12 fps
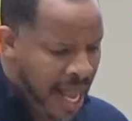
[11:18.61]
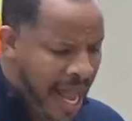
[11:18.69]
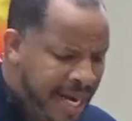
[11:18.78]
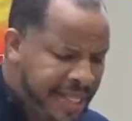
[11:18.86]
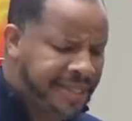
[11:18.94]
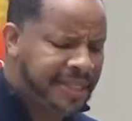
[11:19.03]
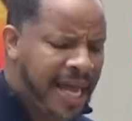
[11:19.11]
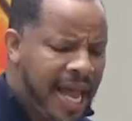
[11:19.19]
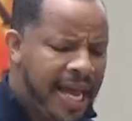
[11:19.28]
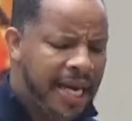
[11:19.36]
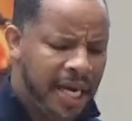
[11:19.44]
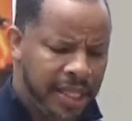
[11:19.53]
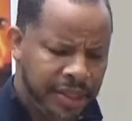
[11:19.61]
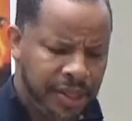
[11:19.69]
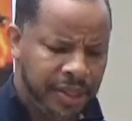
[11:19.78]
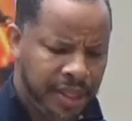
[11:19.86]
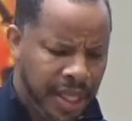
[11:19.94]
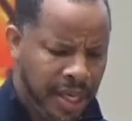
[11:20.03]
And he said unto
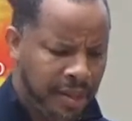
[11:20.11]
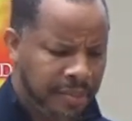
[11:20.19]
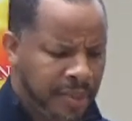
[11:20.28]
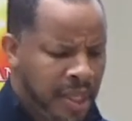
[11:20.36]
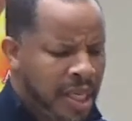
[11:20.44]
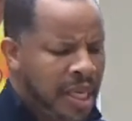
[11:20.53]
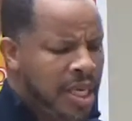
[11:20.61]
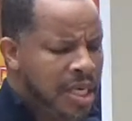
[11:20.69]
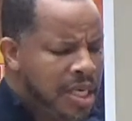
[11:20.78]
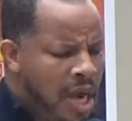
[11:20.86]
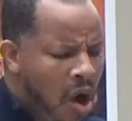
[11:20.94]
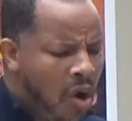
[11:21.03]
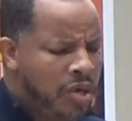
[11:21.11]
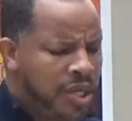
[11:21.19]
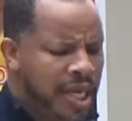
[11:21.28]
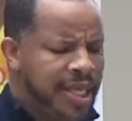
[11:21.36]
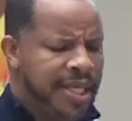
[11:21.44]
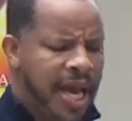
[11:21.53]
them, Know
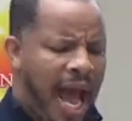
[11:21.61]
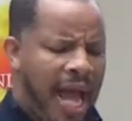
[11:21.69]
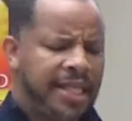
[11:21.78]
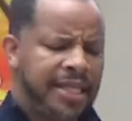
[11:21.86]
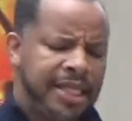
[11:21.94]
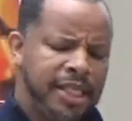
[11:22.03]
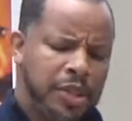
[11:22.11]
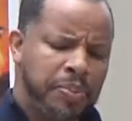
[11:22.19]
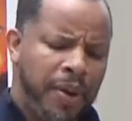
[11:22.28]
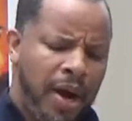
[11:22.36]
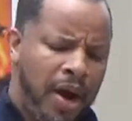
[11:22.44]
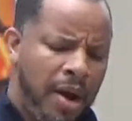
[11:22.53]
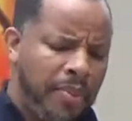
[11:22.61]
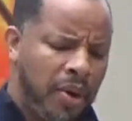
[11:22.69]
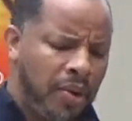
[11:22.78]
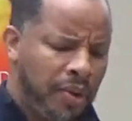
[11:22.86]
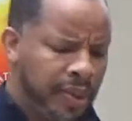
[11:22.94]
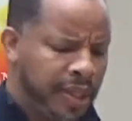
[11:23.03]
ye not this
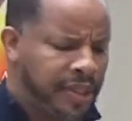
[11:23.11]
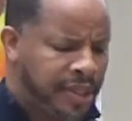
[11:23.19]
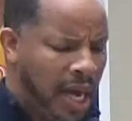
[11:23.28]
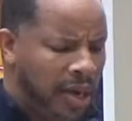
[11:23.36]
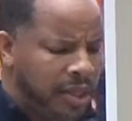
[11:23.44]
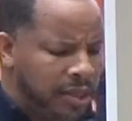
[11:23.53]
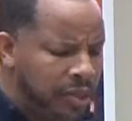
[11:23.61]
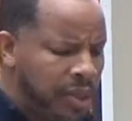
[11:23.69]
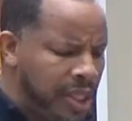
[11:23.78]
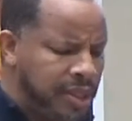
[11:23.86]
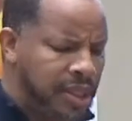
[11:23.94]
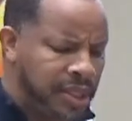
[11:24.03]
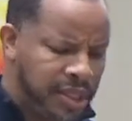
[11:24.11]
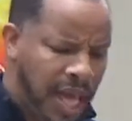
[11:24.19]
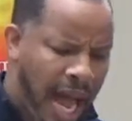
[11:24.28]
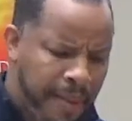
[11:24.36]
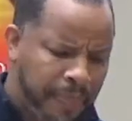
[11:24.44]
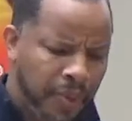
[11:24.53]
parable? He's talking to these
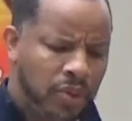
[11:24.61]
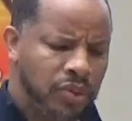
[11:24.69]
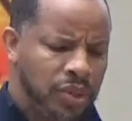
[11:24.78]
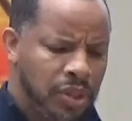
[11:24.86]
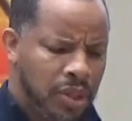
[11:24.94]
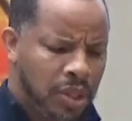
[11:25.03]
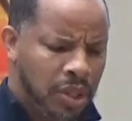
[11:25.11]
disciples.